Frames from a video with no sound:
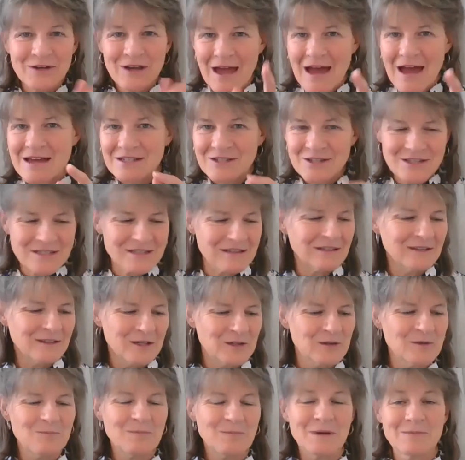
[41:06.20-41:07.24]
add just a
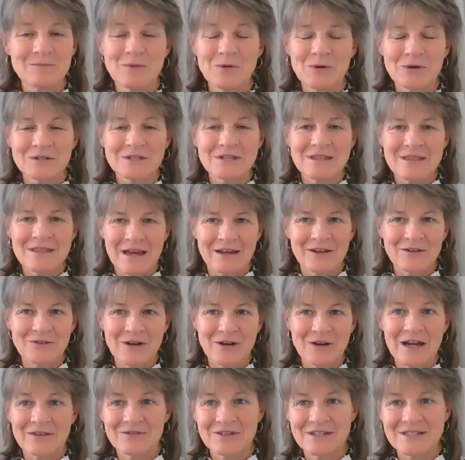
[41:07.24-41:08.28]
little bit more to that
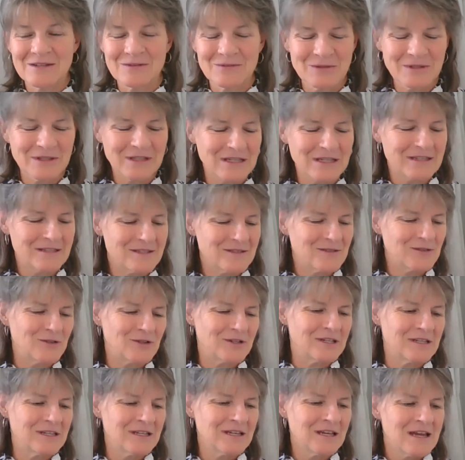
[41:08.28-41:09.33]
graph because it really is
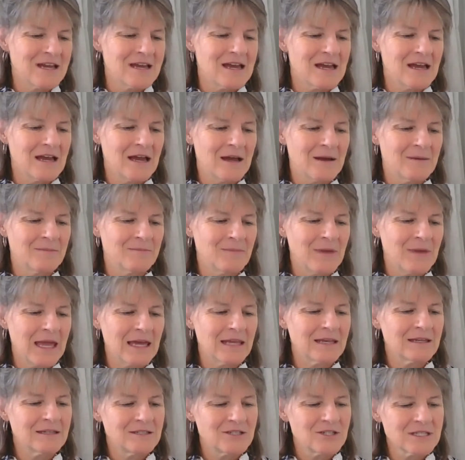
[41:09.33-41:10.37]
good.
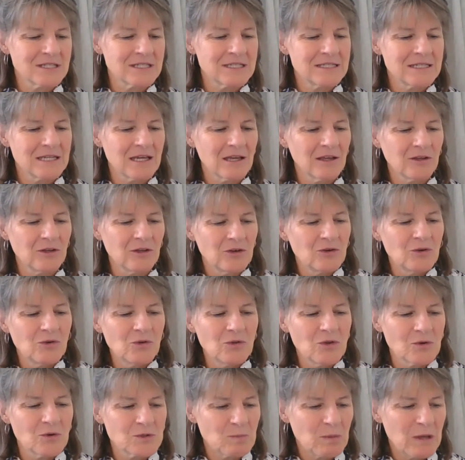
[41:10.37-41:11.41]
And just to tell you who
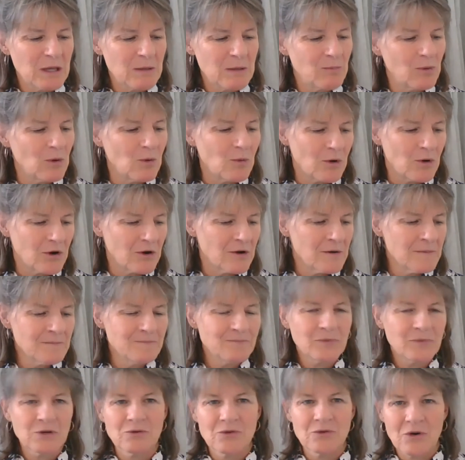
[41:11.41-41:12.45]
those people were,
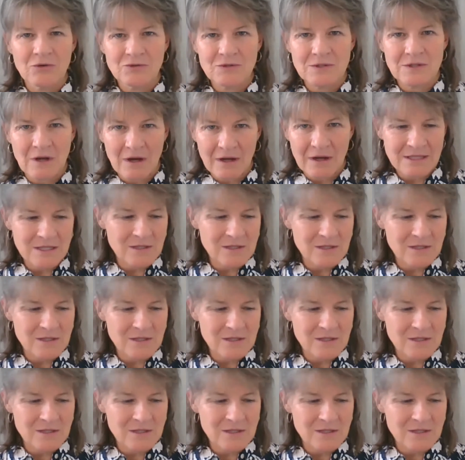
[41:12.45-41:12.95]
who those dots